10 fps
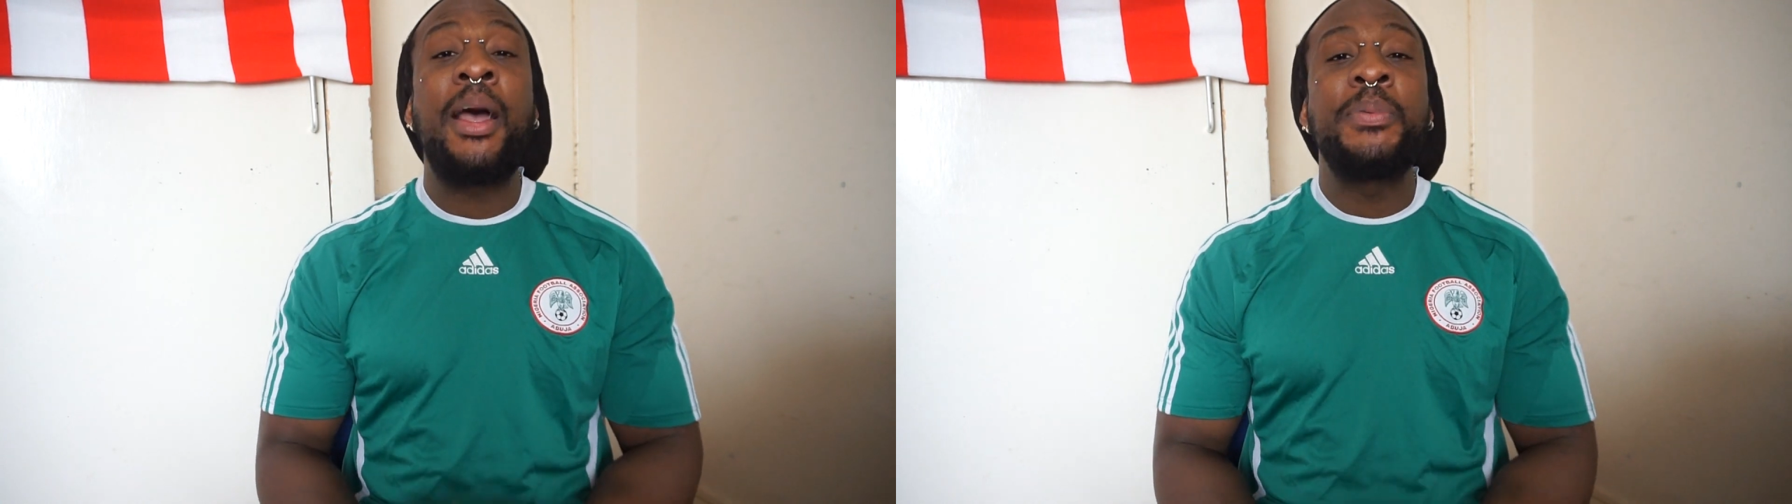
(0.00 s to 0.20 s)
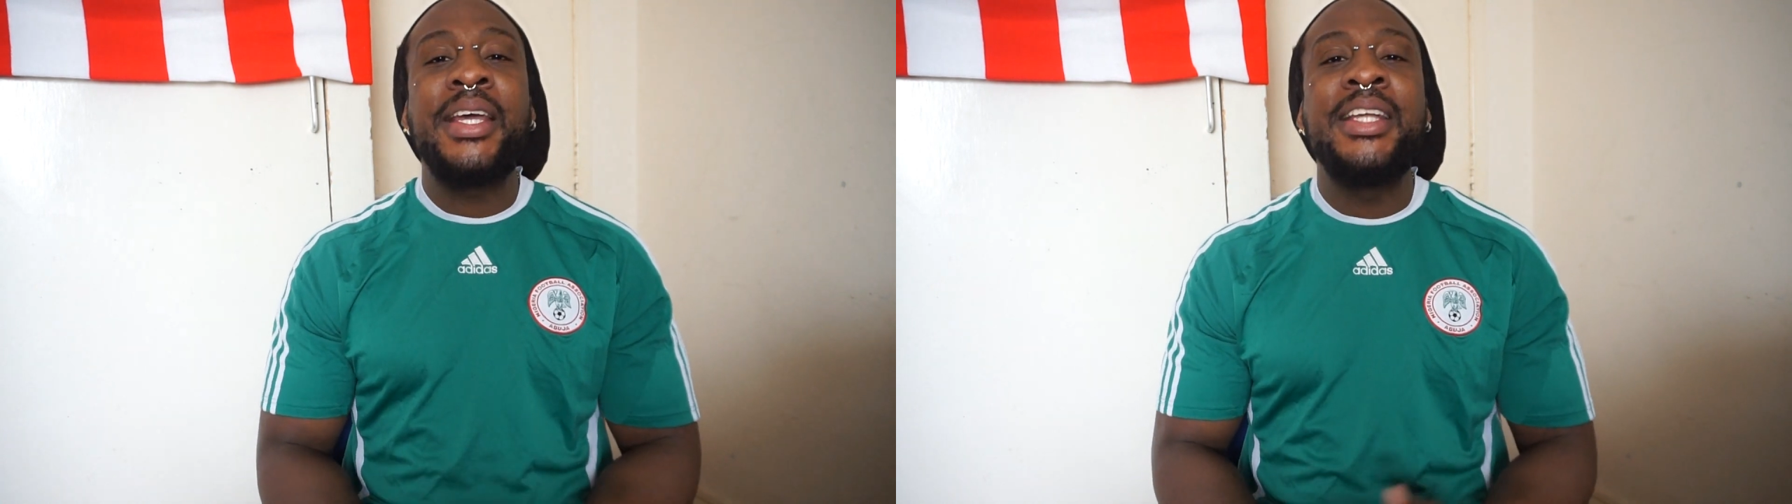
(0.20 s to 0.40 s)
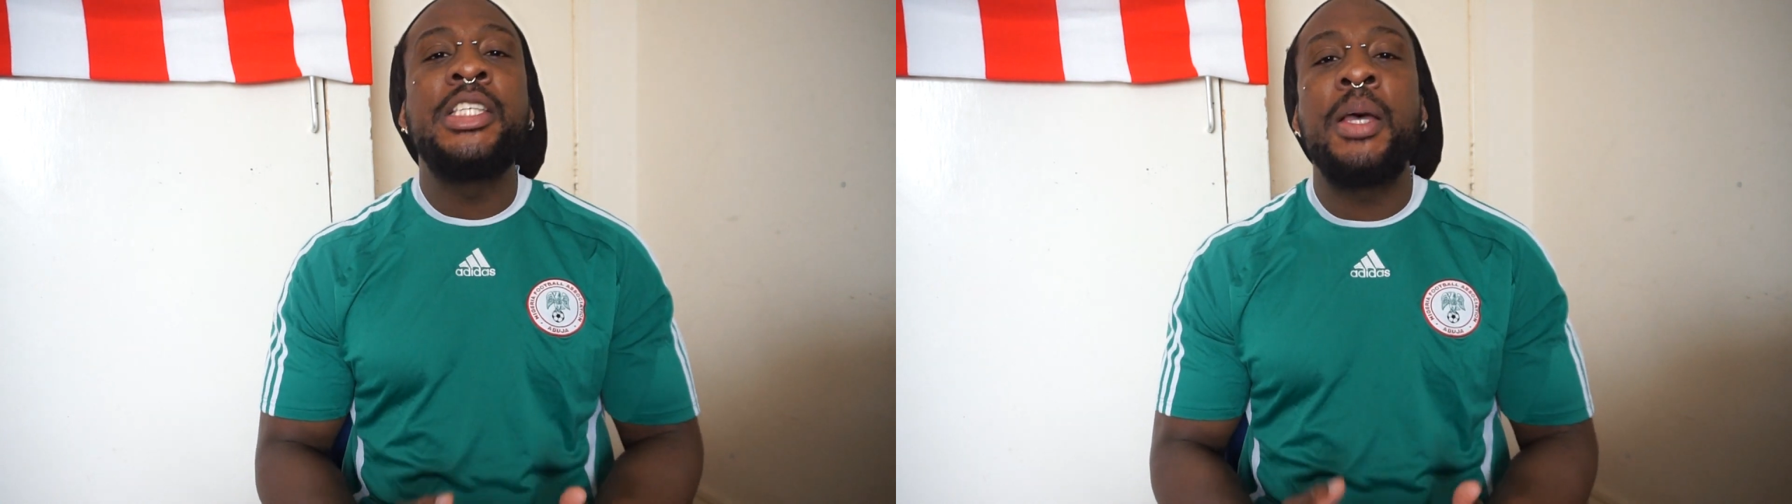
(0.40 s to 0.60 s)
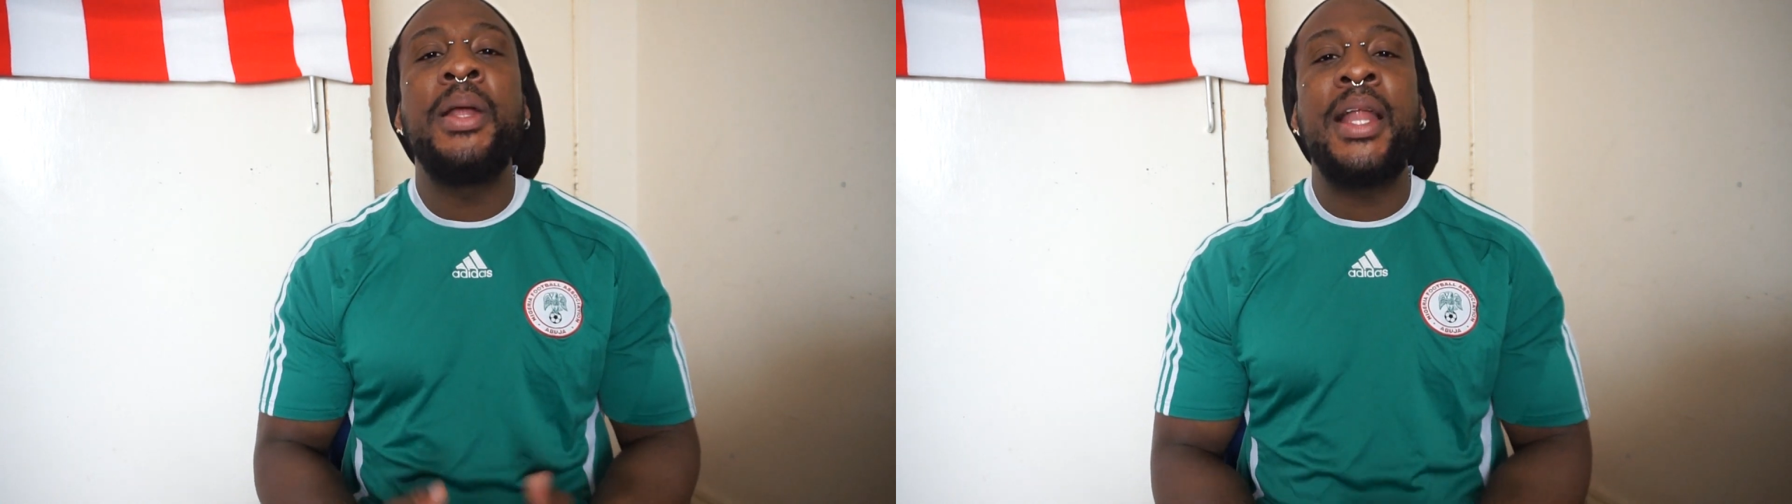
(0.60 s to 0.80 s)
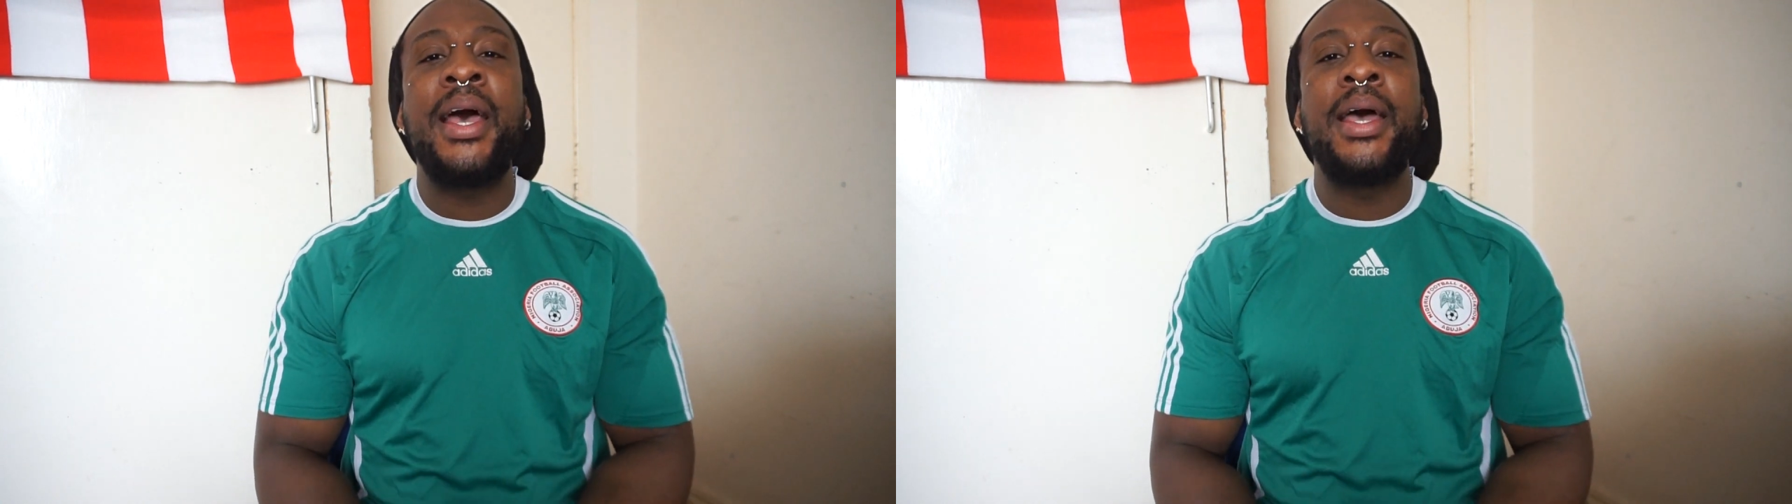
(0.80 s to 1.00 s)
up to Inter
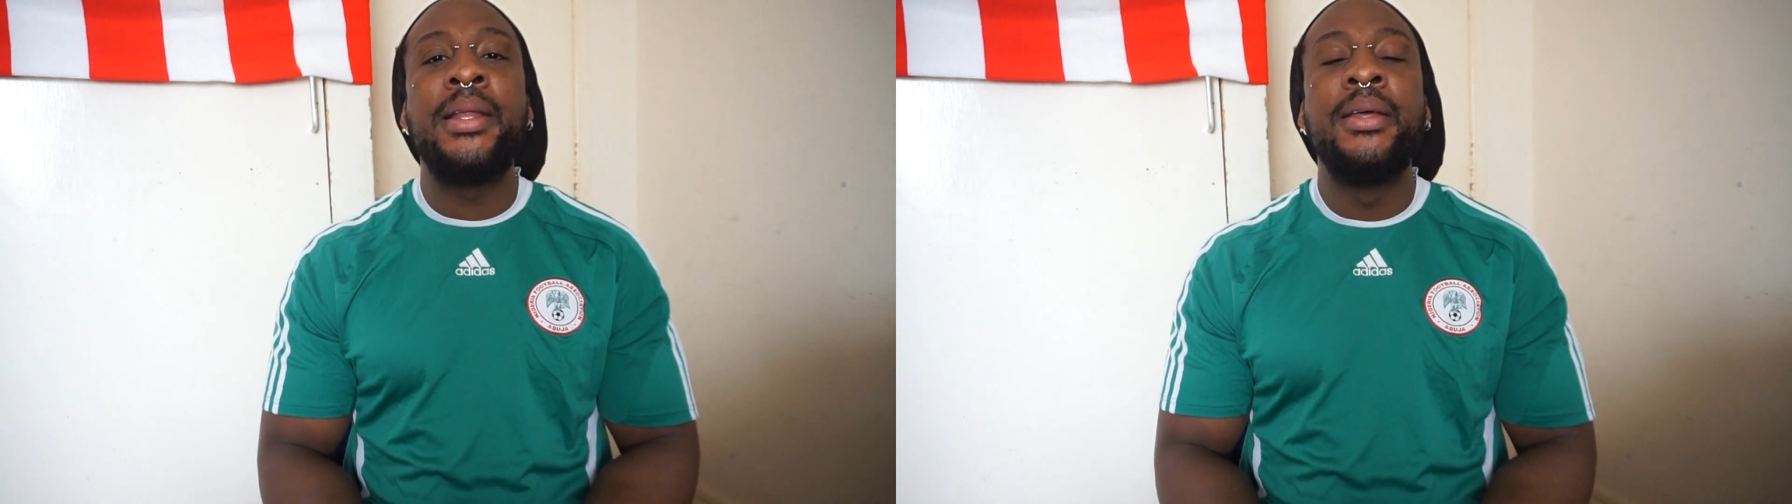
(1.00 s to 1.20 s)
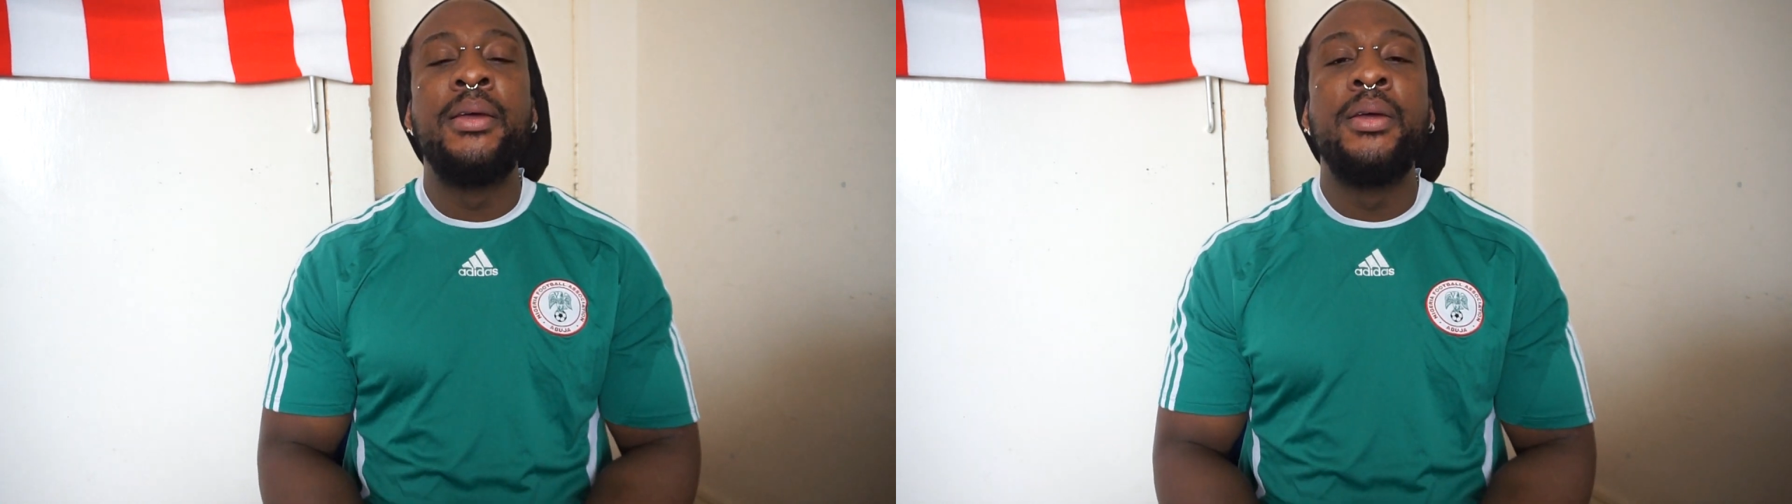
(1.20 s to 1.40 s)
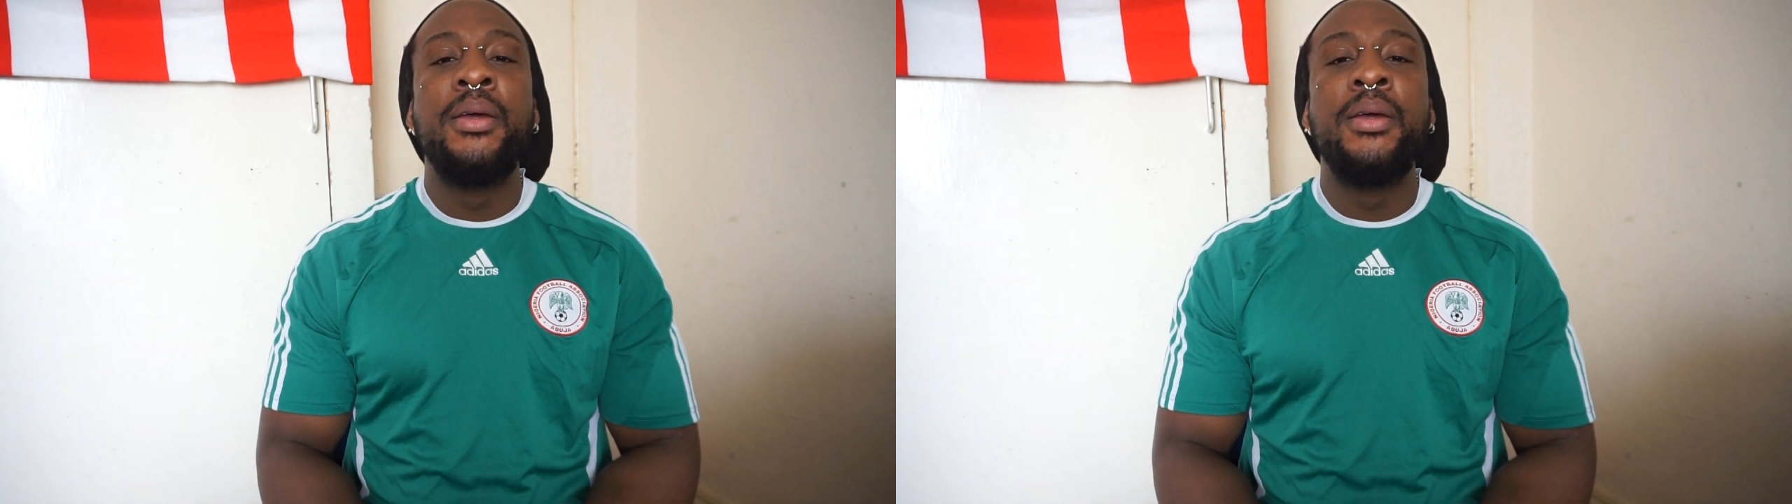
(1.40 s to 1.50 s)
Milan